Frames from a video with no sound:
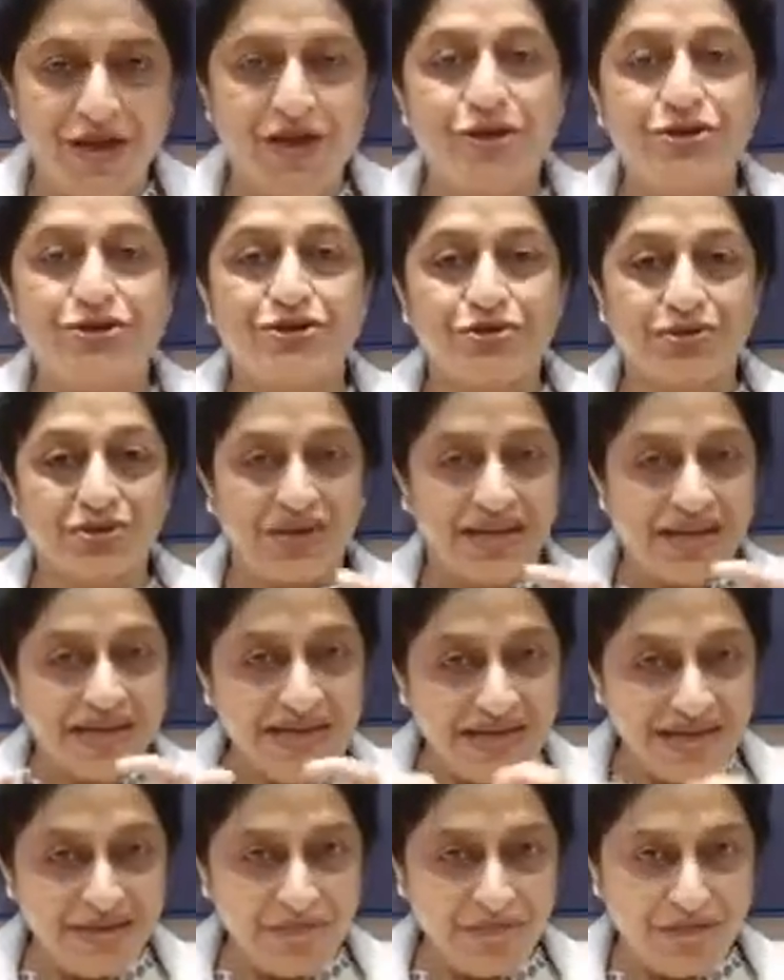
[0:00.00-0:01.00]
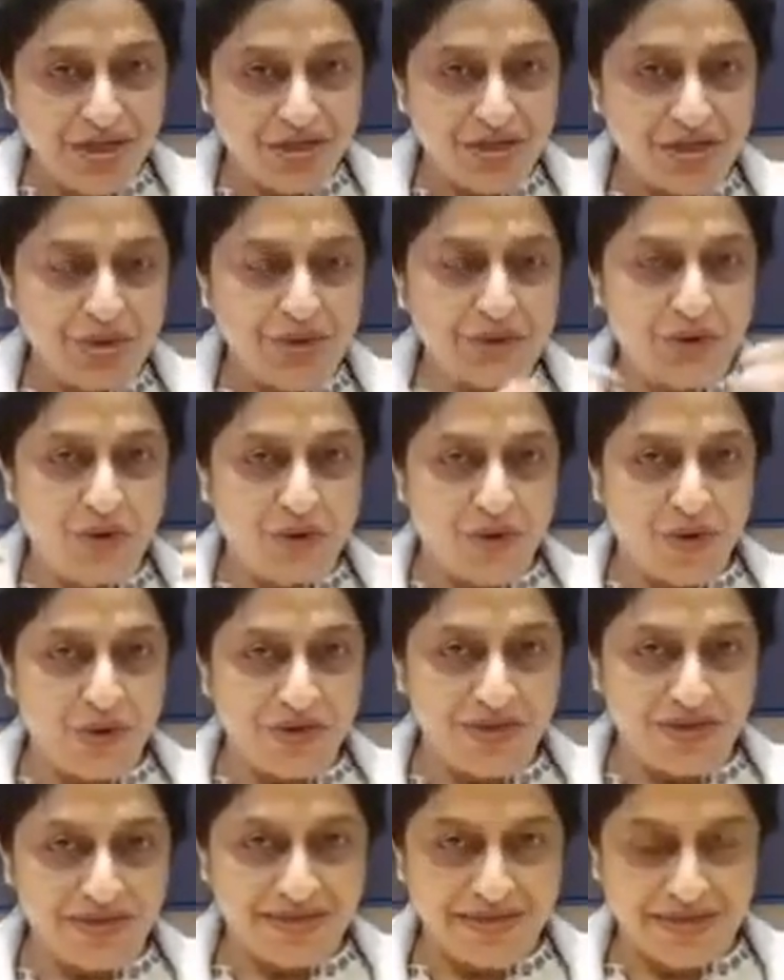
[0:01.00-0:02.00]
So the Indian patients would
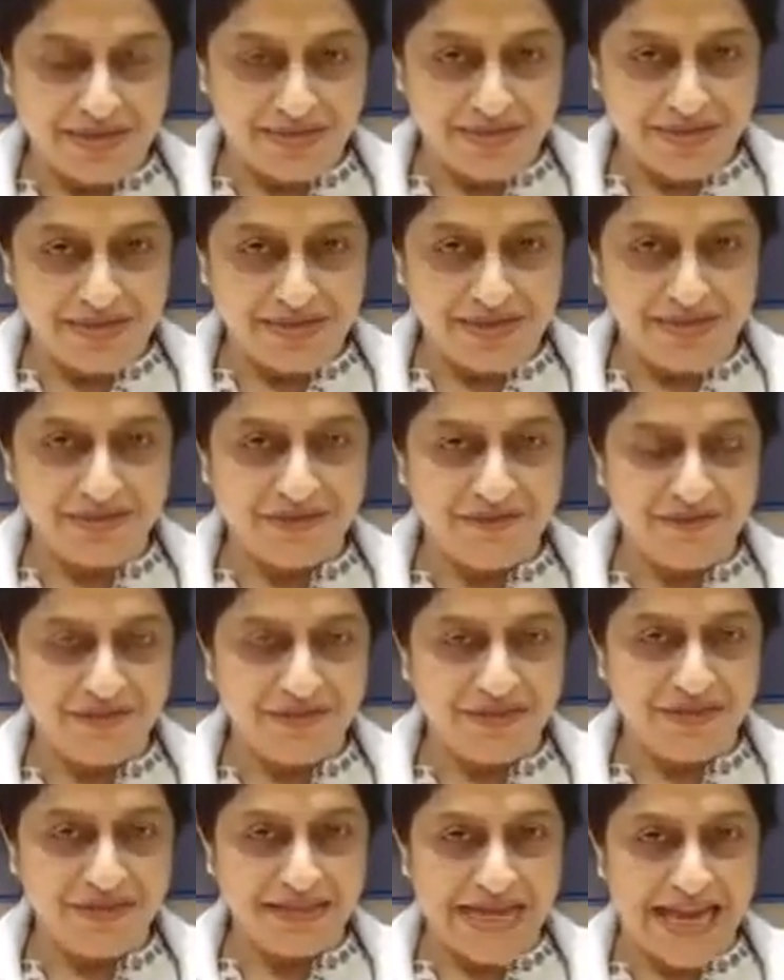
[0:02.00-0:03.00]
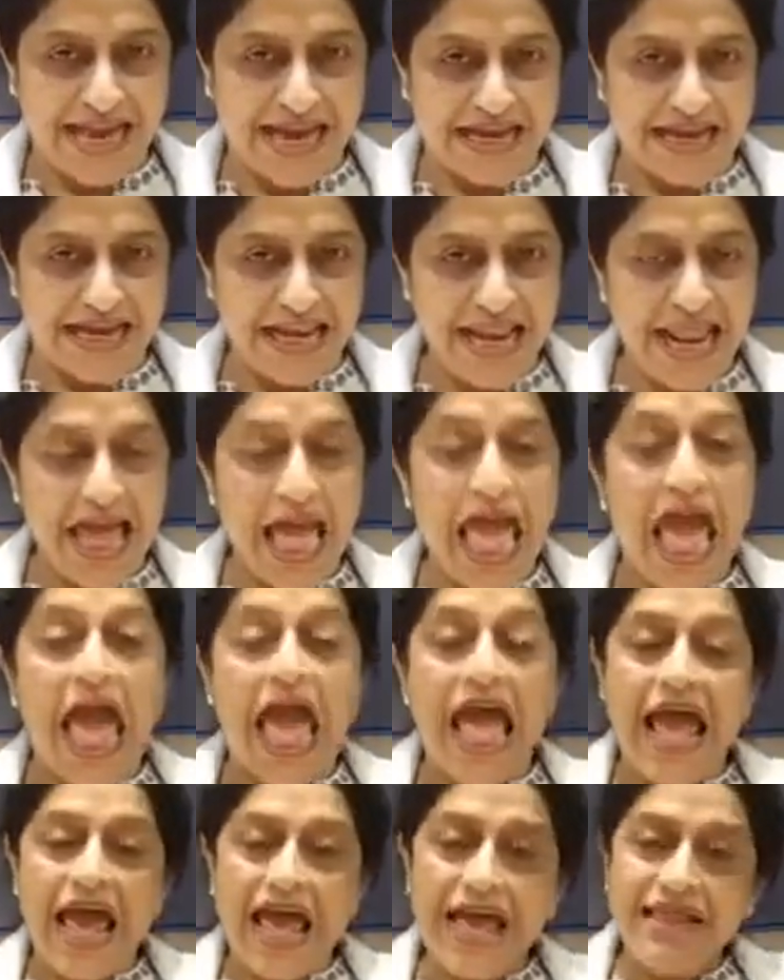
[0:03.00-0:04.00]
want the success in the first cycle,
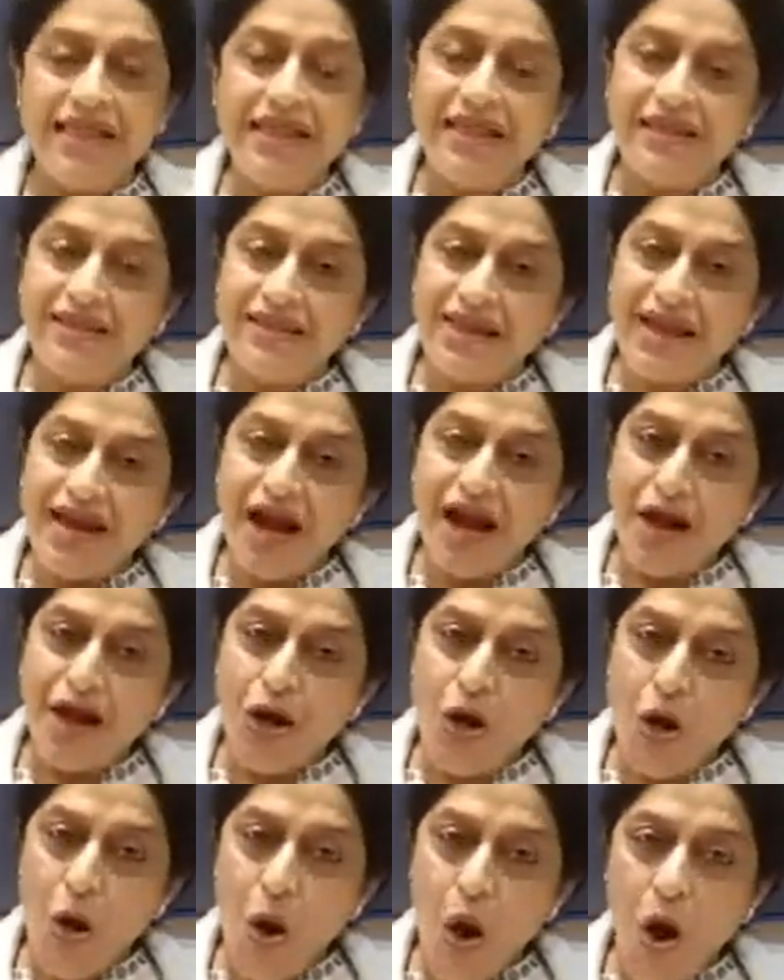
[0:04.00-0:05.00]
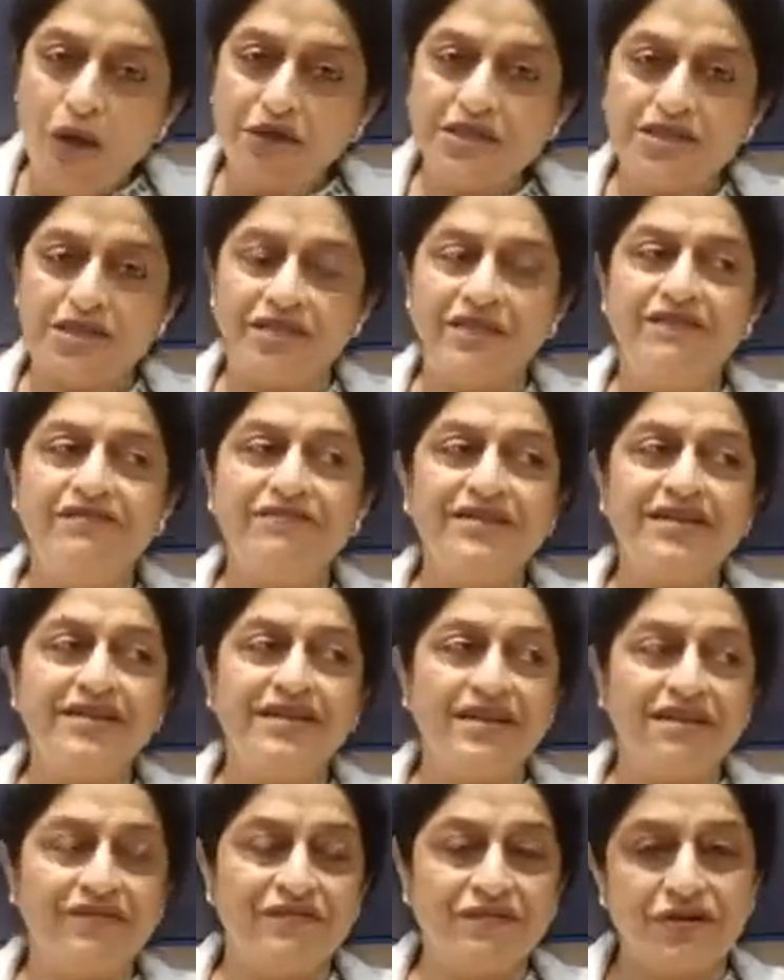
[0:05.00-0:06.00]
and they are not even
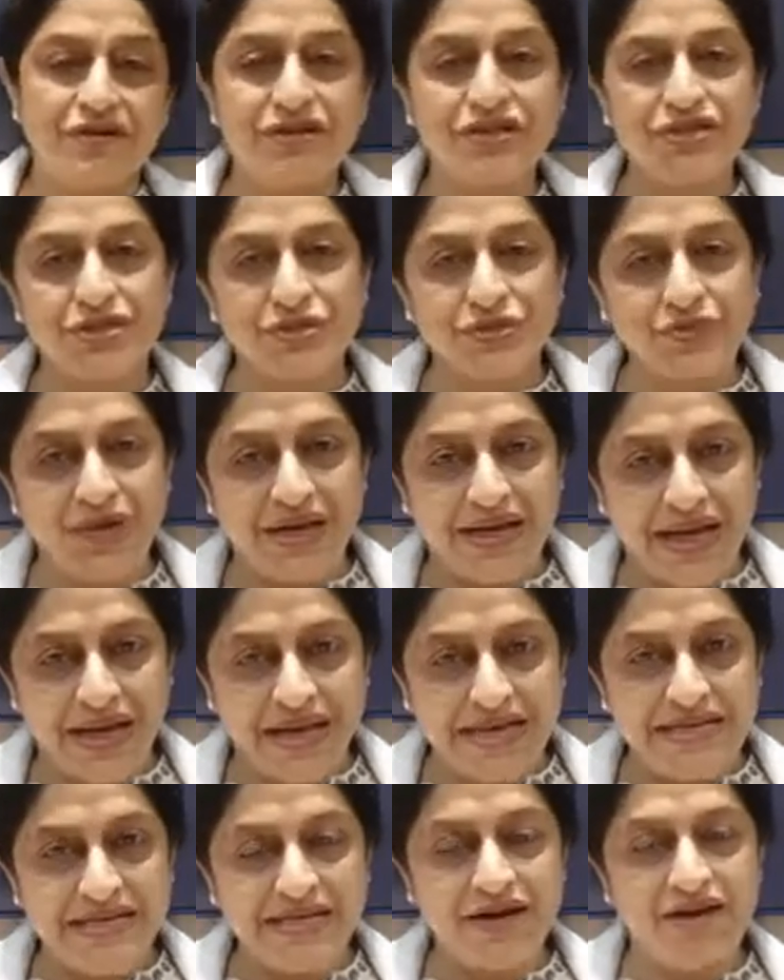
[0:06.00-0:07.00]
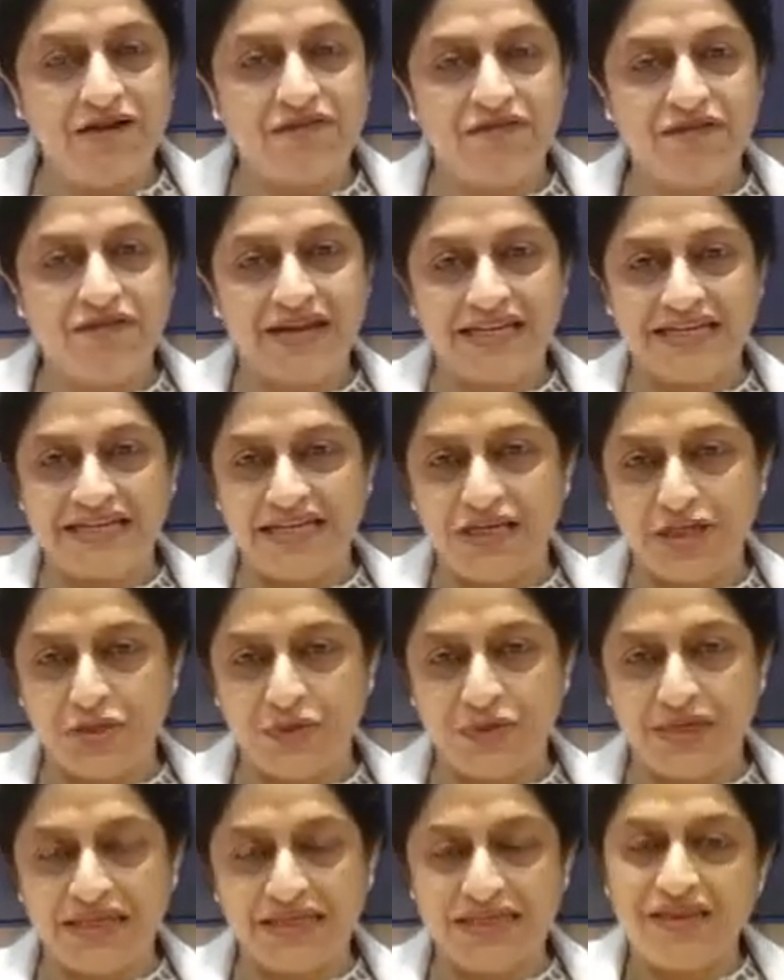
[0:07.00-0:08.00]
averse to an idea of getting
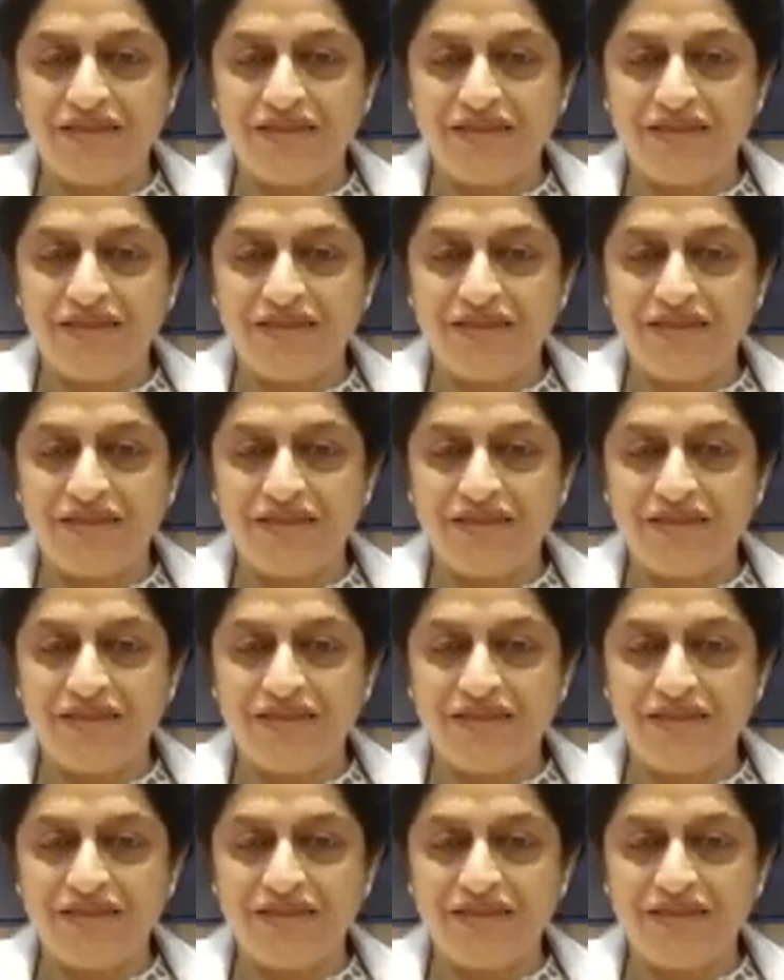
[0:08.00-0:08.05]
twins.